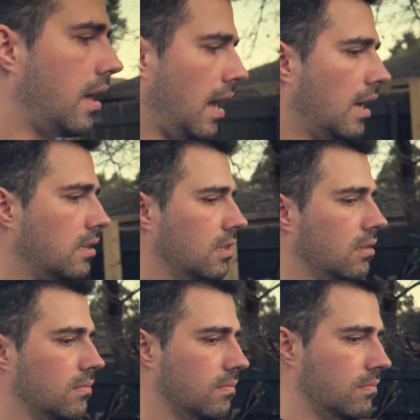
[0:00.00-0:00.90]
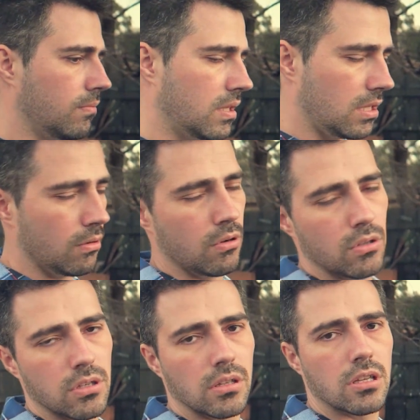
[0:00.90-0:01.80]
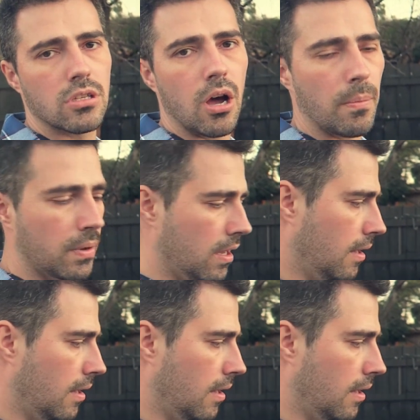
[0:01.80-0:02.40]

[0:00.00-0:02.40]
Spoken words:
add materials on the top.